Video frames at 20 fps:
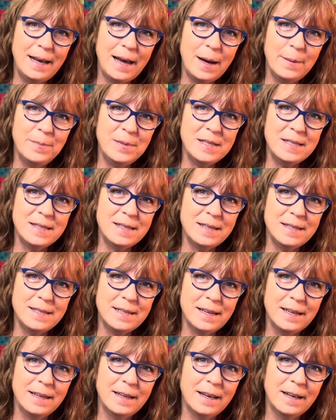happy
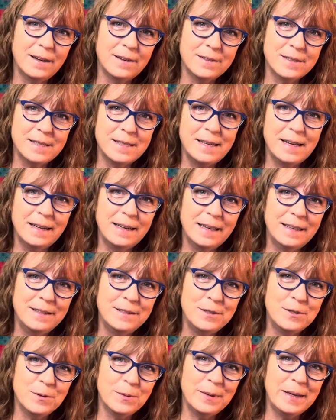stitching and I'll see you again
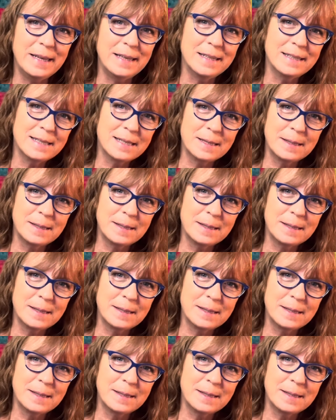in two weeks.